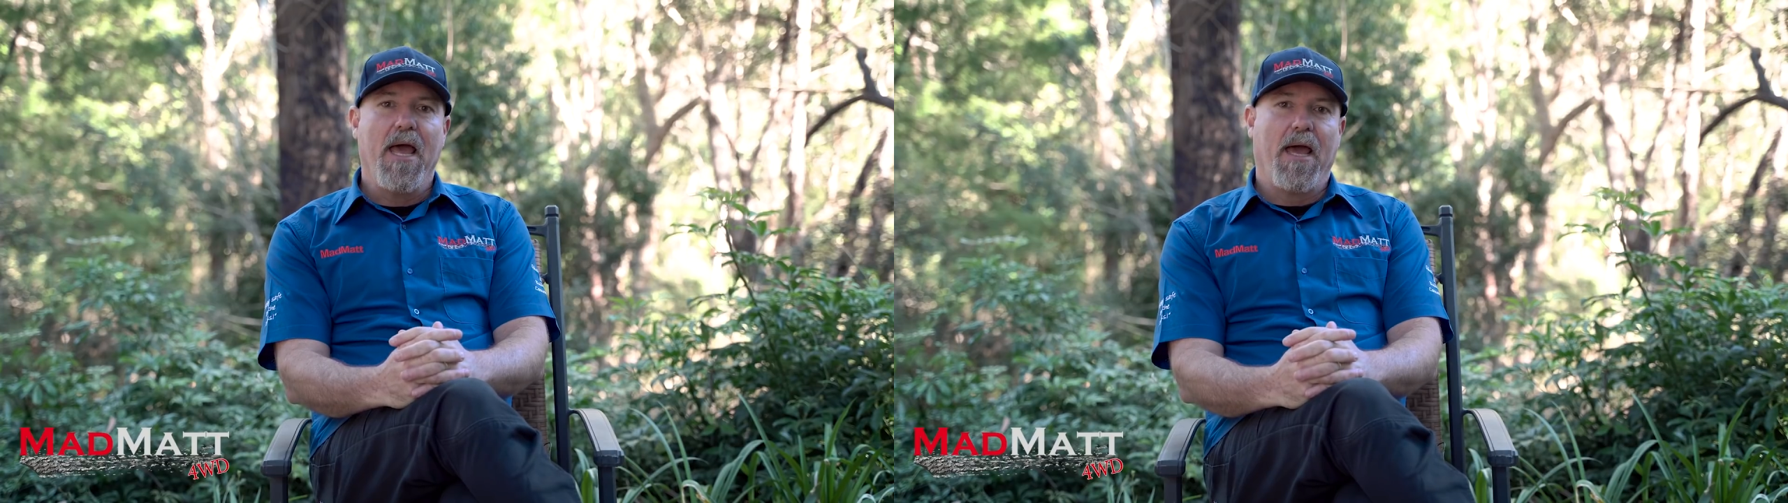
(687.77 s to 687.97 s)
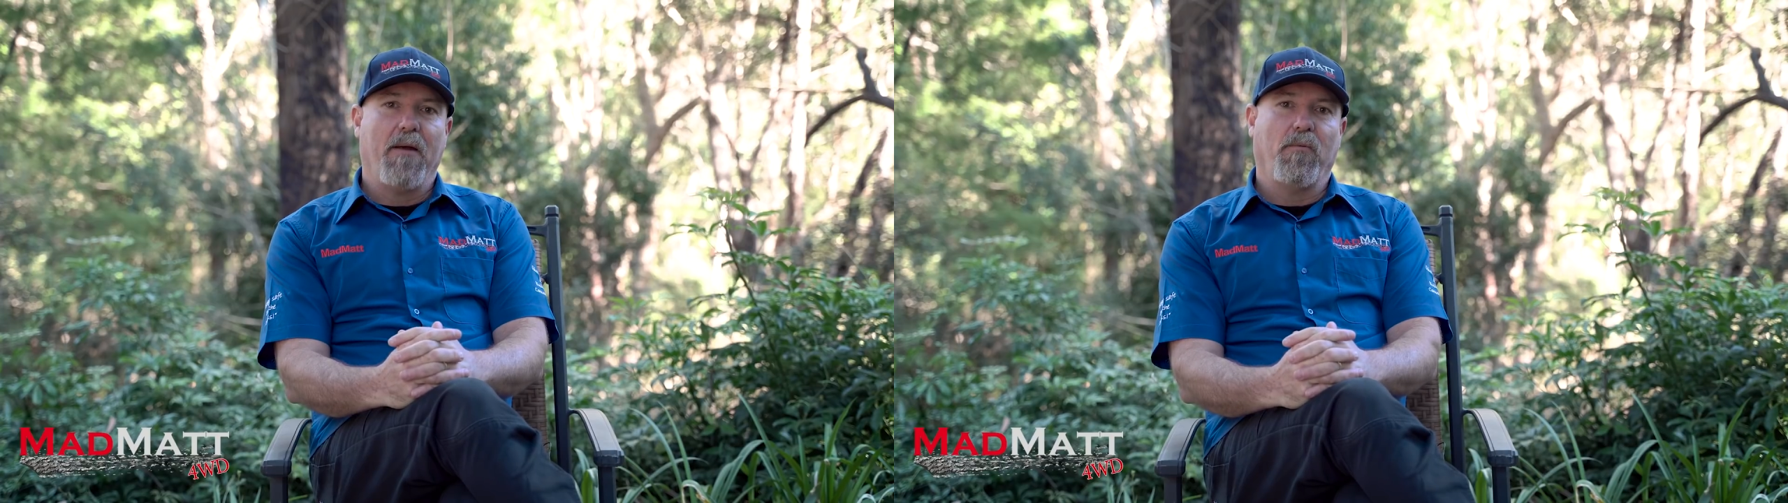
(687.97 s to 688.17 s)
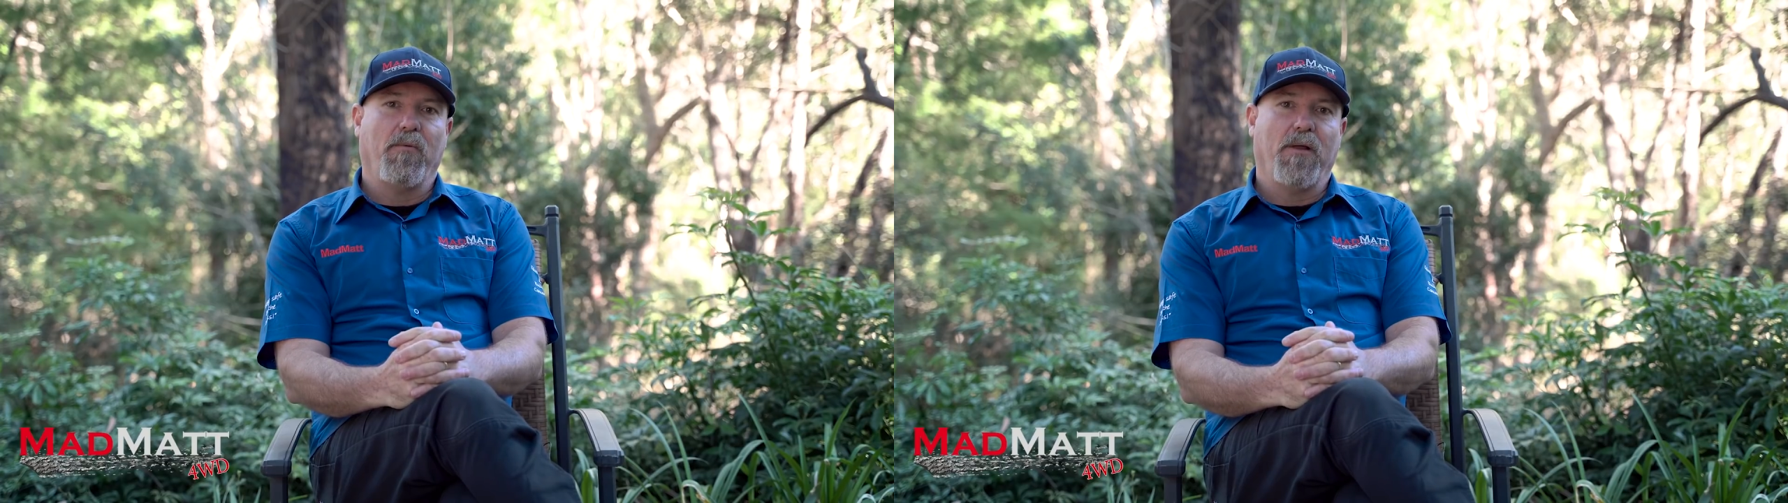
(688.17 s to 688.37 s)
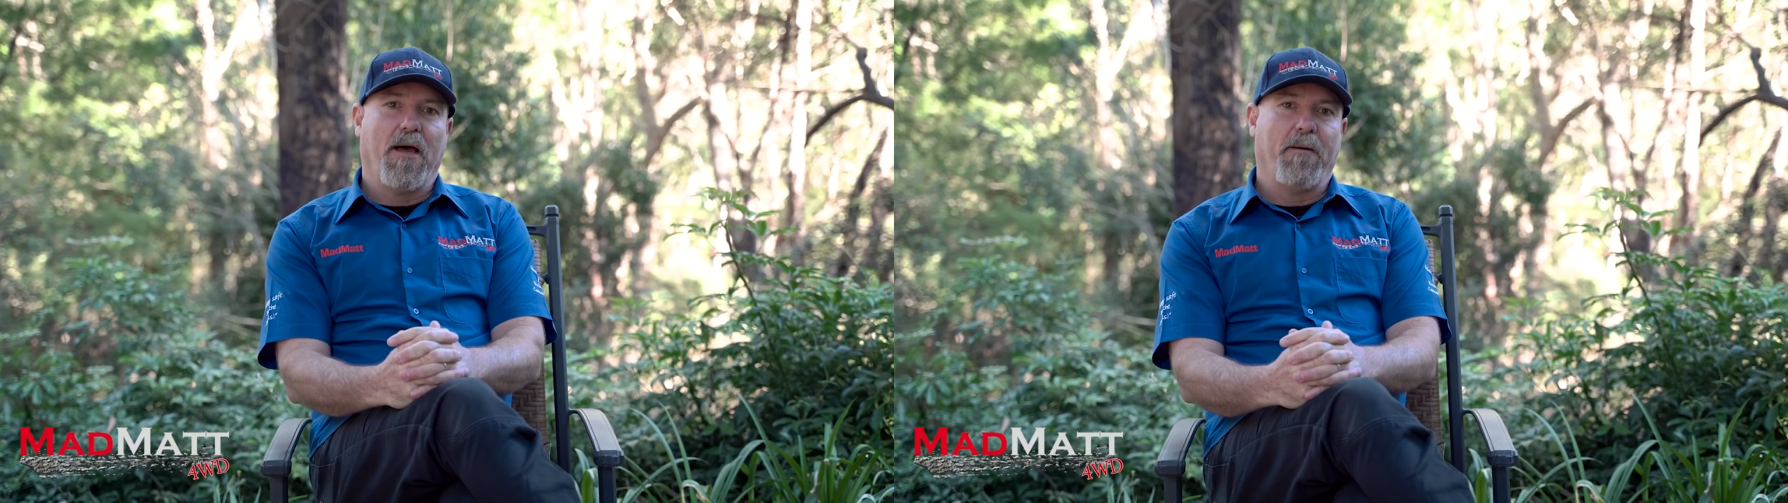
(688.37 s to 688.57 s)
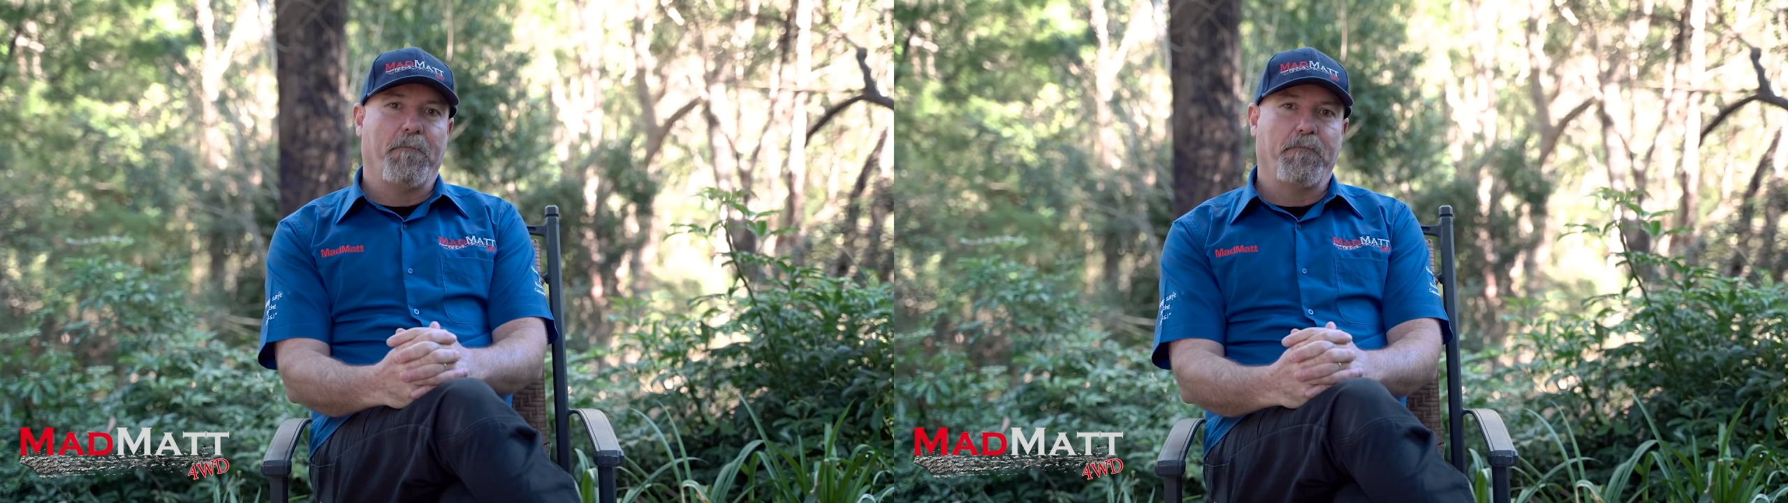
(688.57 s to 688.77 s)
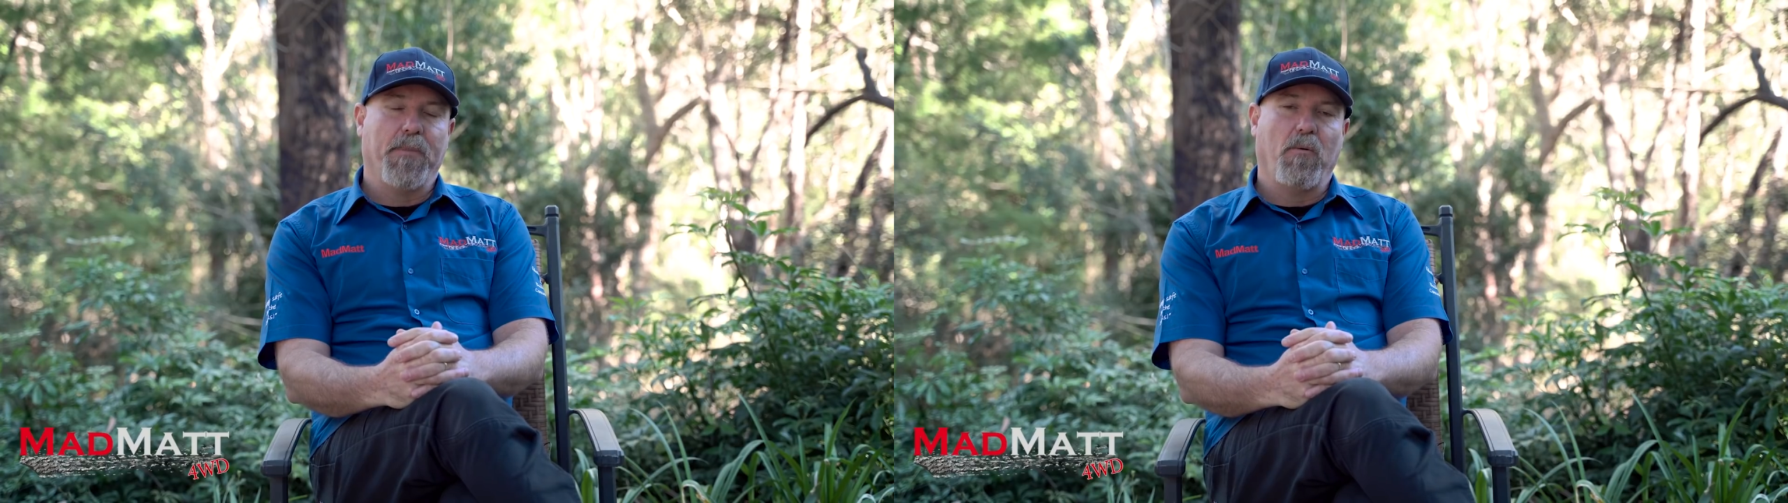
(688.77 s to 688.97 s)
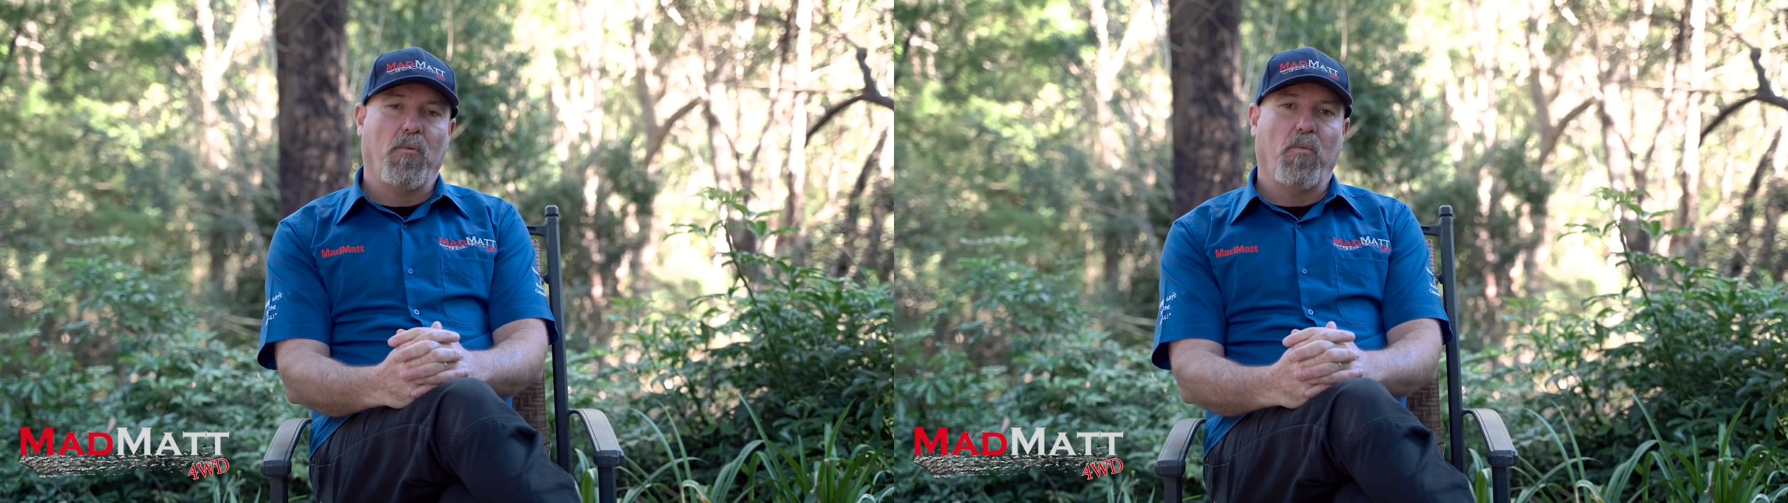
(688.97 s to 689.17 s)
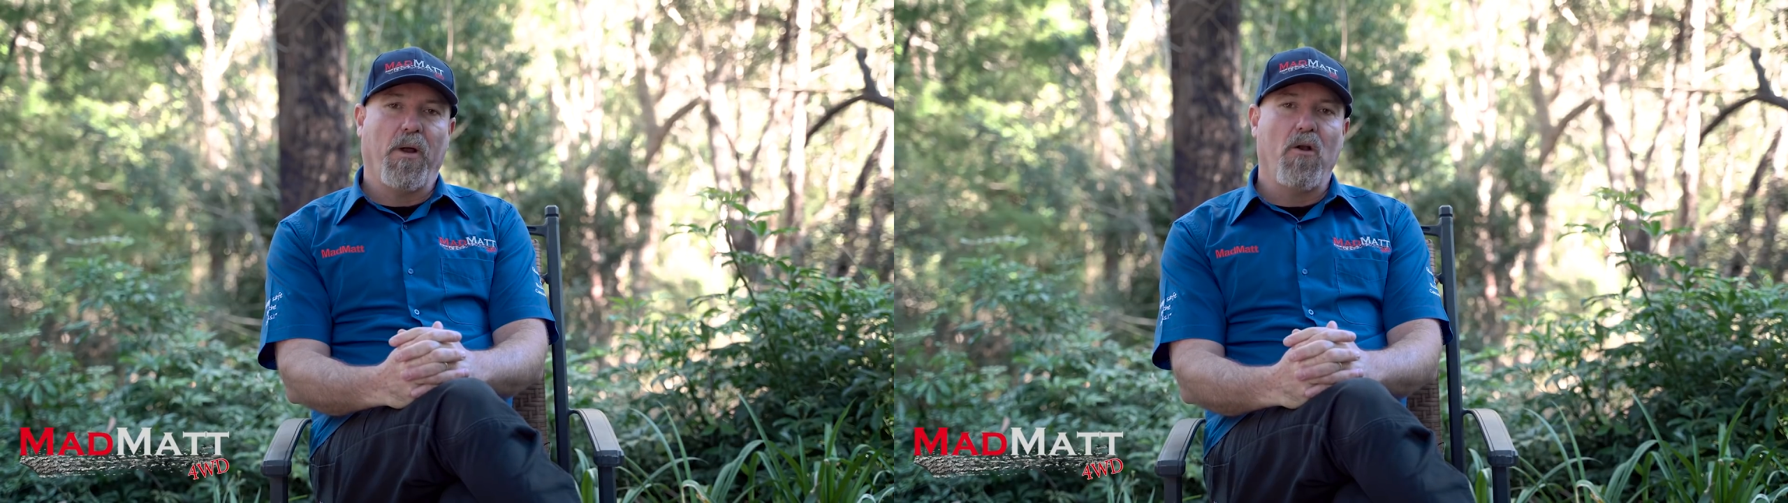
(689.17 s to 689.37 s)
And
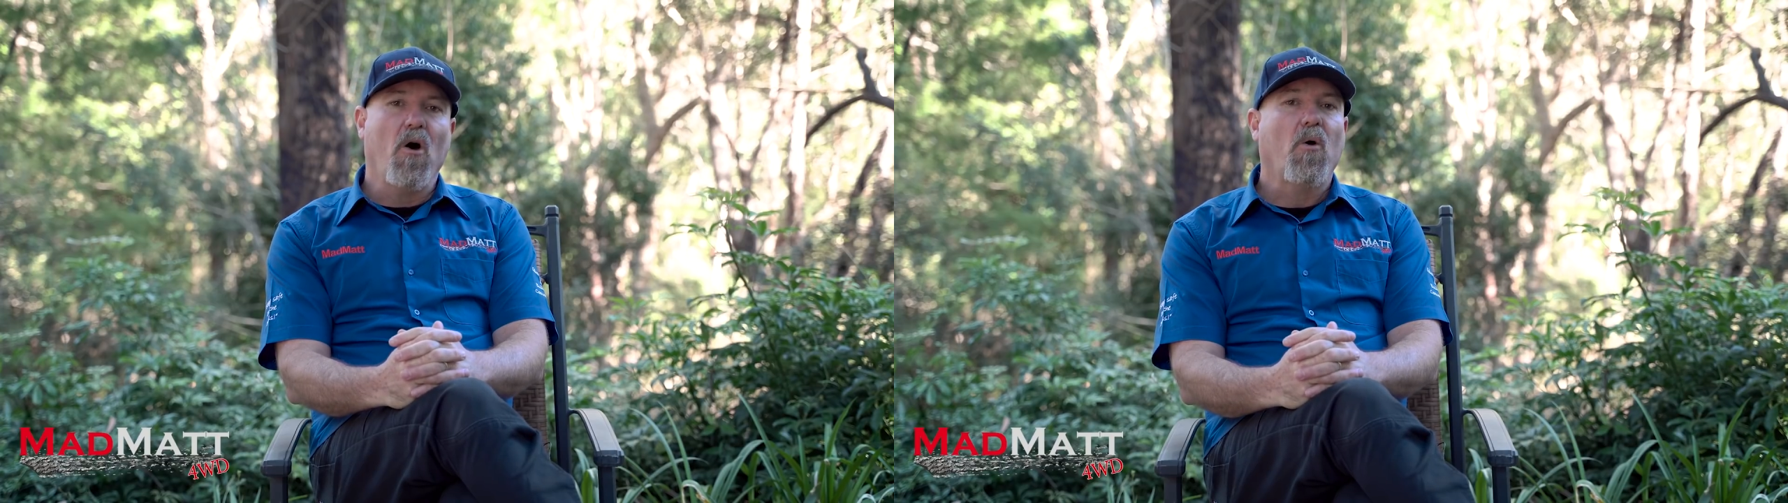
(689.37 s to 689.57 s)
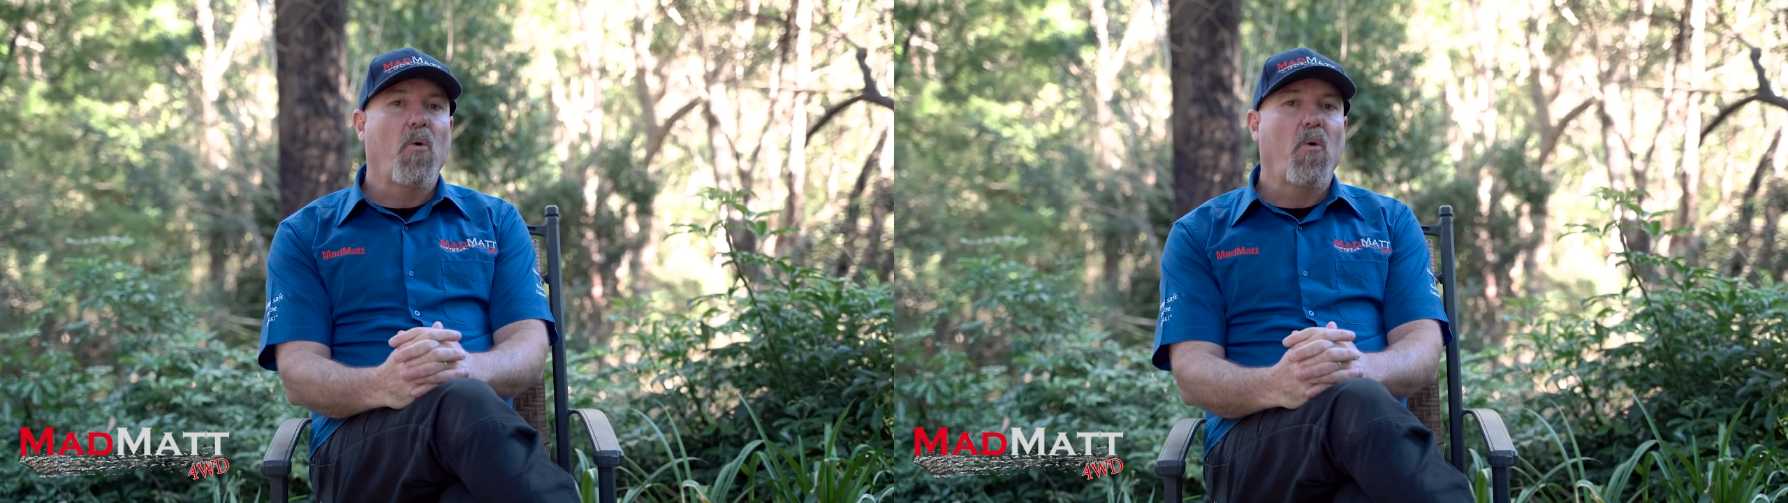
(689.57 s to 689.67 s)
we're not